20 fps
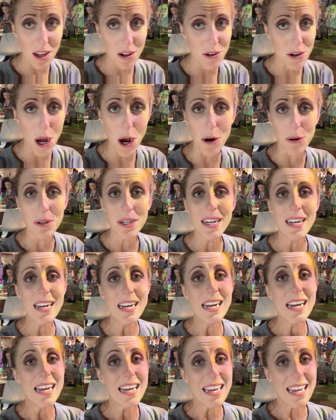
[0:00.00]
No.
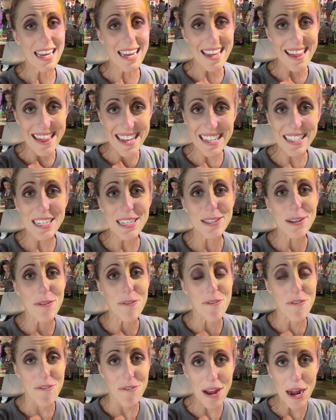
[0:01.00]
This is
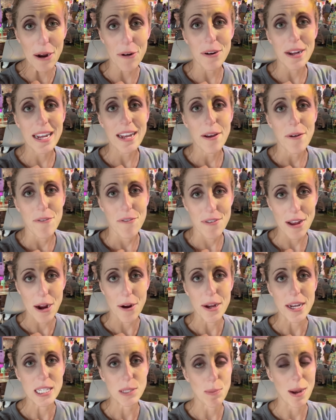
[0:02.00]
very,
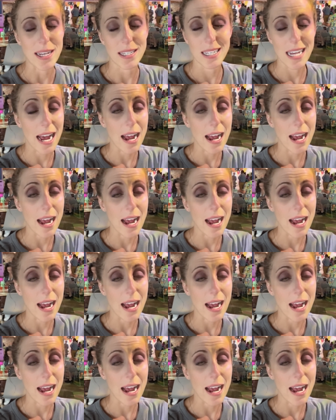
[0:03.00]
very spicy.